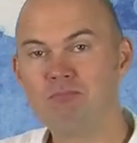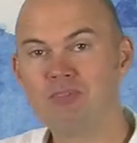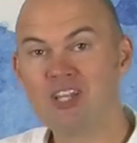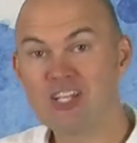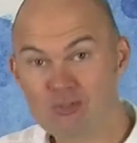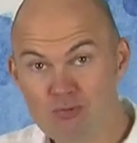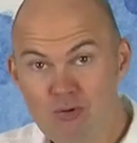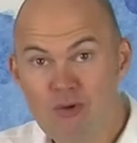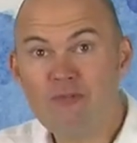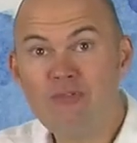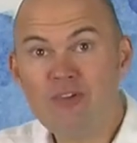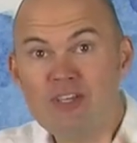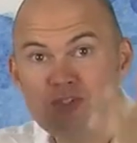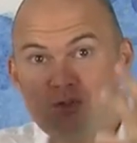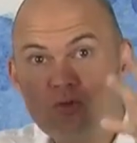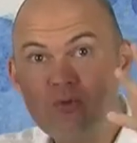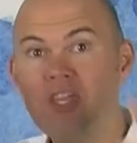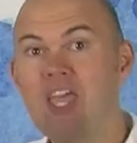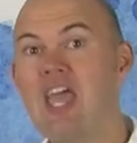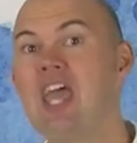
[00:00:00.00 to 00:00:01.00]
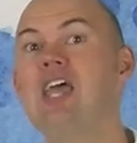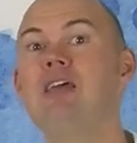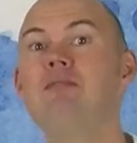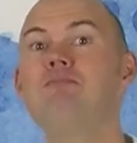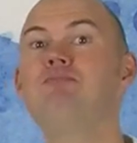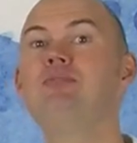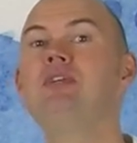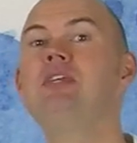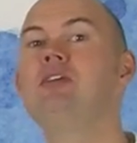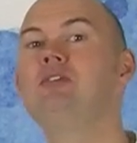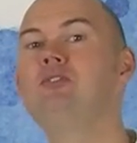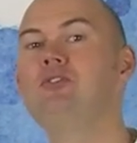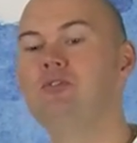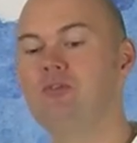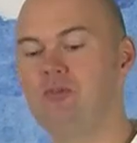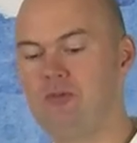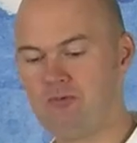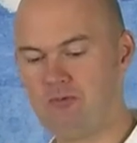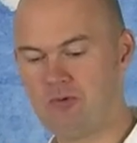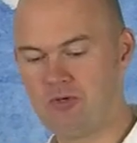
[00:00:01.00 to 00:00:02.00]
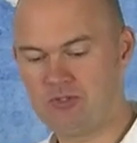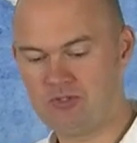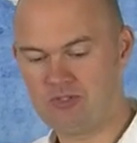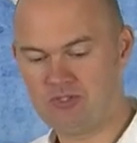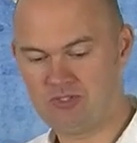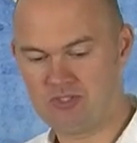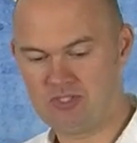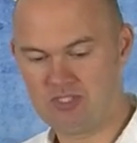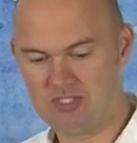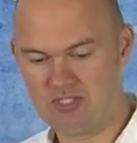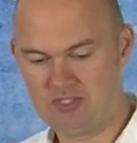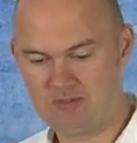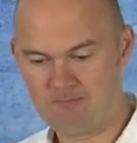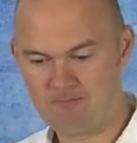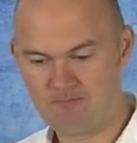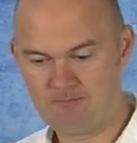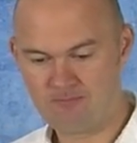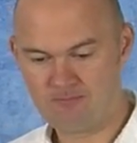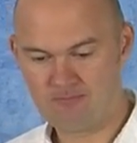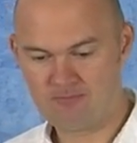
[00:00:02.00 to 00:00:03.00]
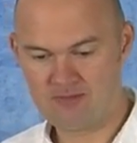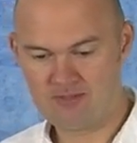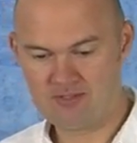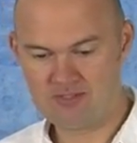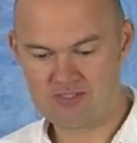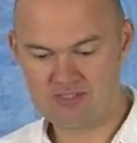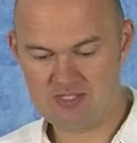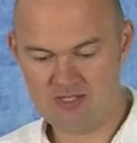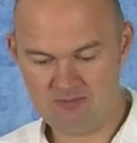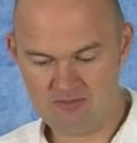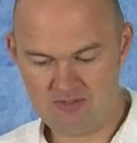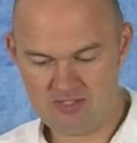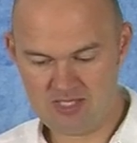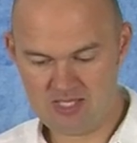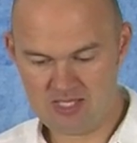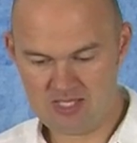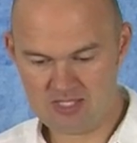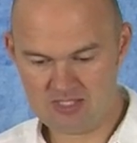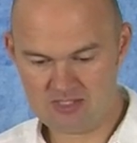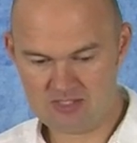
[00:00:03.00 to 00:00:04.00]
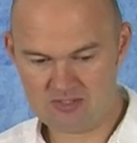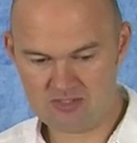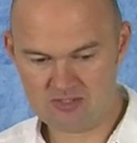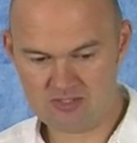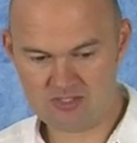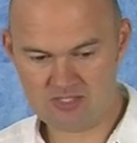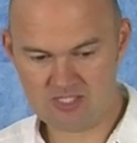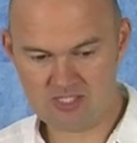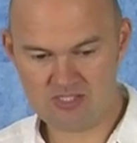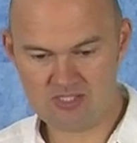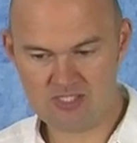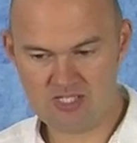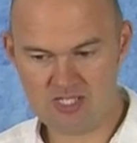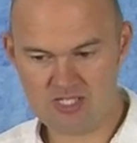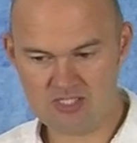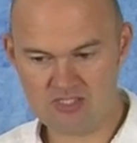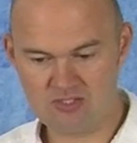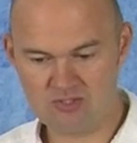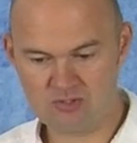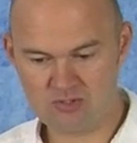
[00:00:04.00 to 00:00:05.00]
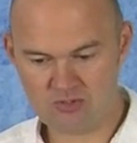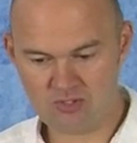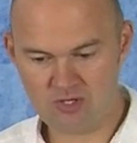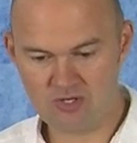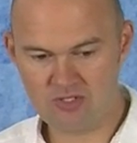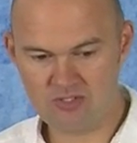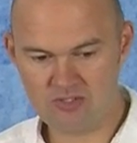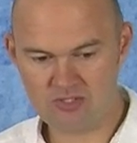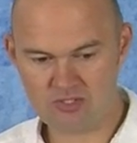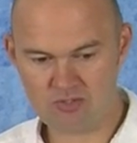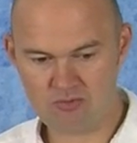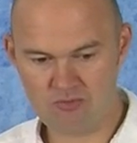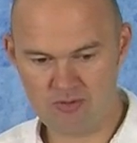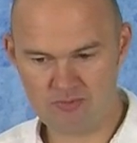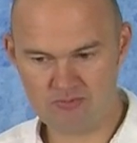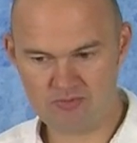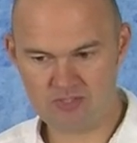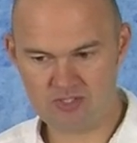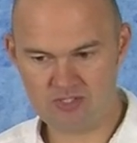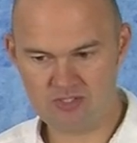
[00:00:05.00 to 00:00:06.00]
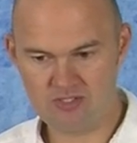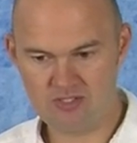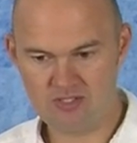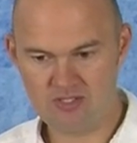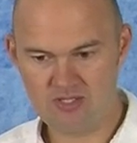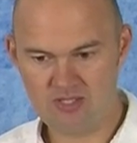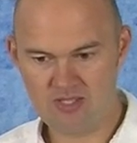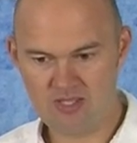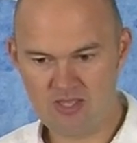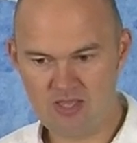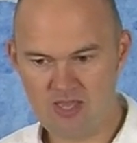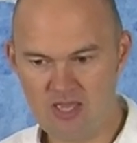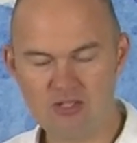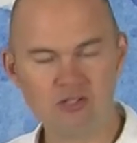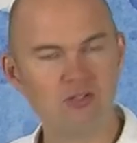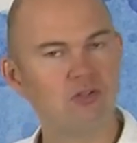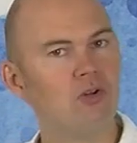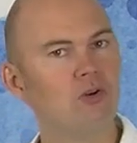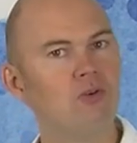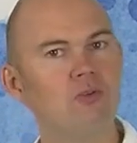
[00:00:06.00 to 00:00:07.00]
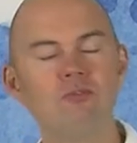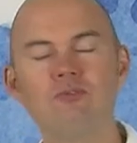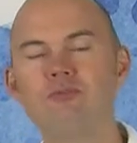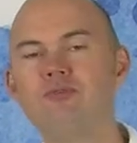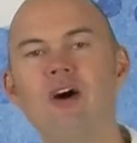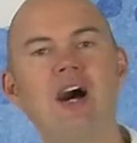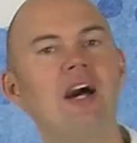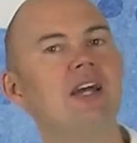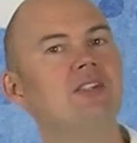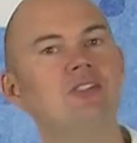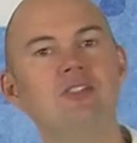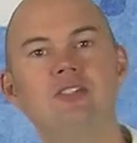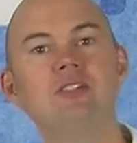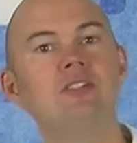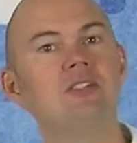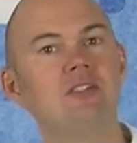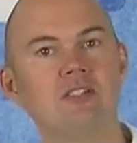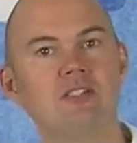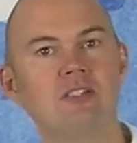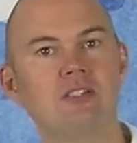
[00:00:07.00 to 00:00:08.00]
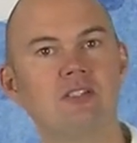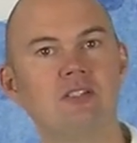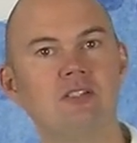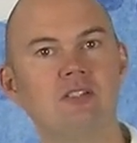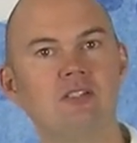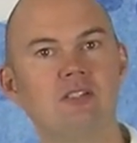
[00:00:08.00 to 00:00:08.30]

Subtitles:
The truth is you can be in university 7 years or 6 years and study the scripture and don't find Jesus.